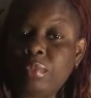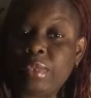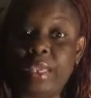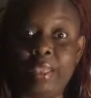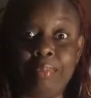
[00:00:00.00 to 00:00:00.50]

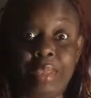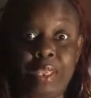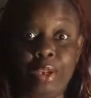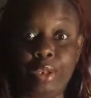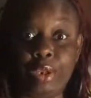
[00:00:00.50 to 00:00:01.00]
and
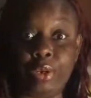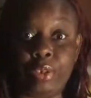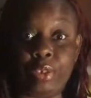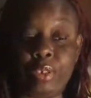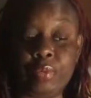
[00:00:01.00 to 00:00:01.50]
being alert,
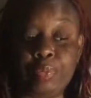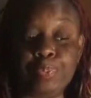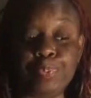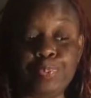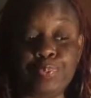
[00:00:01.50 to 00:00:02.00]

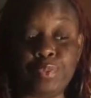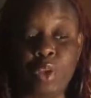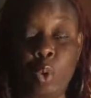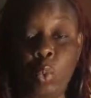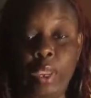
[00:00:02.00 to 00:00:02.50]

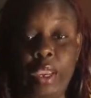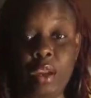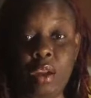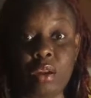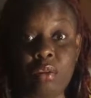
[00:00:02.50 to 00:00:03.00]

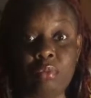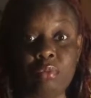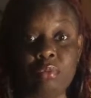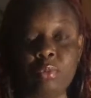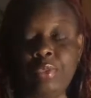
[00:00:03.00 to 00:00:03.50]
aware,
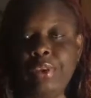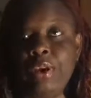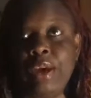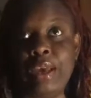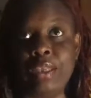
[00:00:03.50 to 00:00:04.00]
with
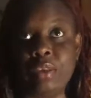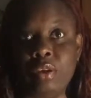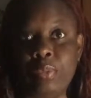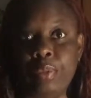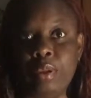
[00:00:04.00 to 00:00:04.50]
your eyes
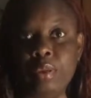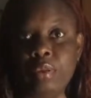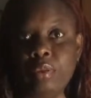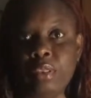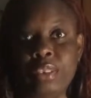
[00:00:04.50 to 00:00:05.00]

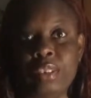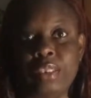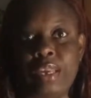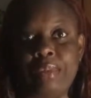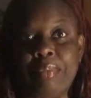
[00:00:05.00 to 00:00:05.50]
open. This
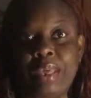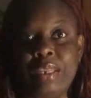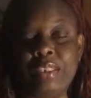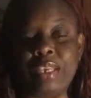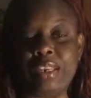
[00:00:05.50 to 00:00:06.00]
is not a
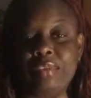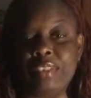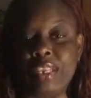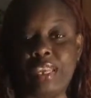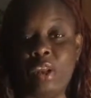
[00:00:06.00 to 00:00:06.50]
meditative
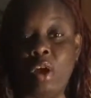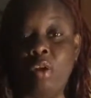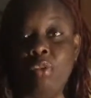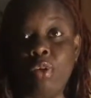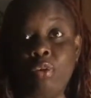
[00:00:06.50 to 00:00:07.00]
state,
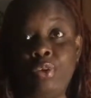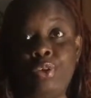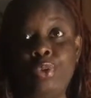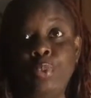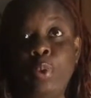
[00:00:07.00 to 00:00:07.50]
although
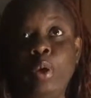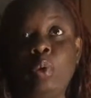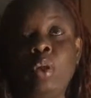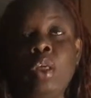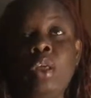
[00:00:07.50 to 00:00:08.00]
you
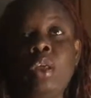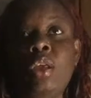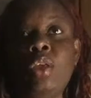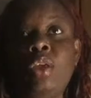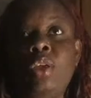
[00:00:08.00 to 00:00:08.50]
will
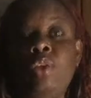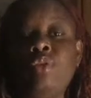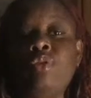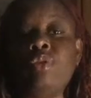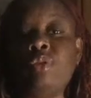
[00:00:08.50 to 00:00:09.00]

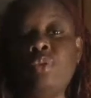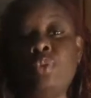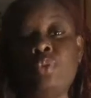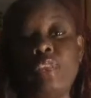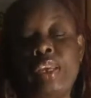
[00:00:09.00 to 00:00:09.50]
use the
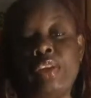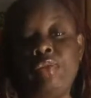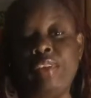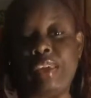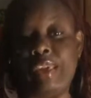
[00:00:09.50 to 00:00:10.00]
tools that
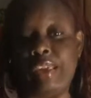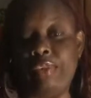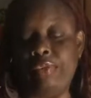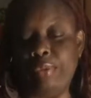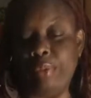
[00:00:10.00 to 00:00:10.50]
you
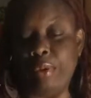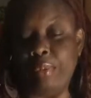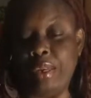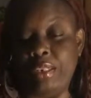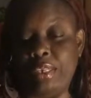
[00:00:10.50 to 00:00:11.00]
gain from your
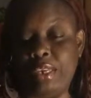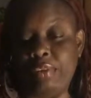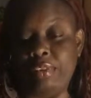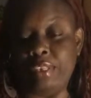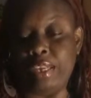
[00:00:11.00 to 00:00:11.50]

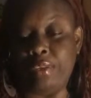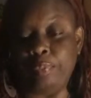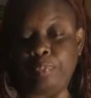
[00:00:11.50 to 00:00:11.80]
meditative state